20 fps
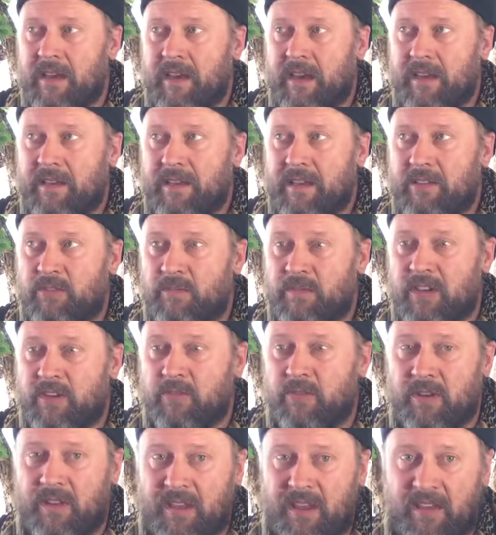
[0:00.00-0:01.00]
I need to make
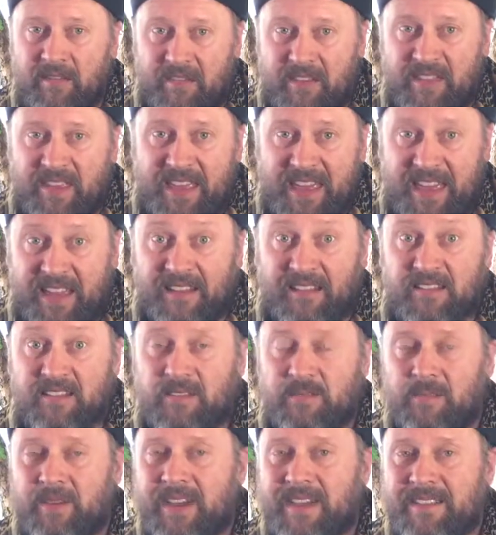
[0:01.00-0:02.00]
sure that everything
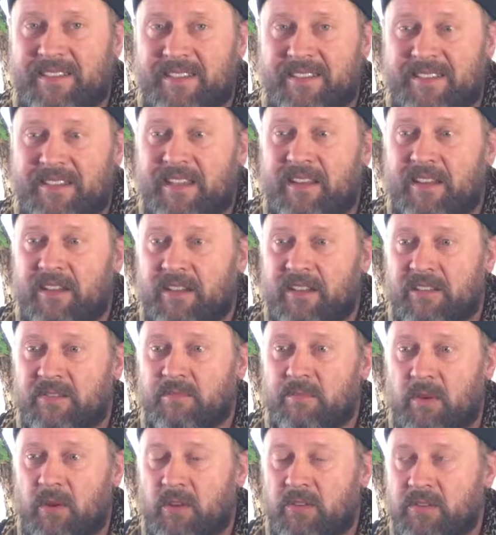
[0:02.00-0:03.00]
else weighs as little
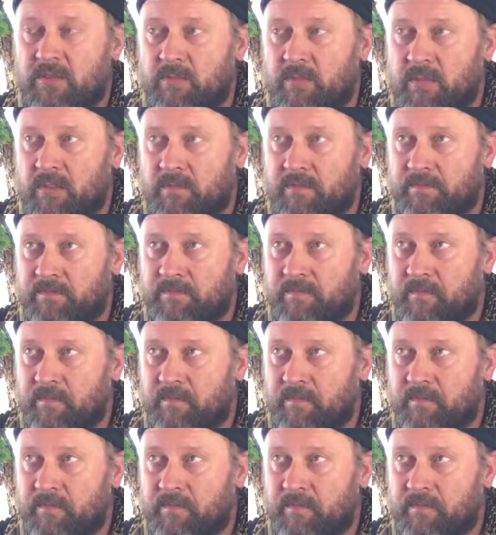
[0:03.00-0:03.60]
as possible.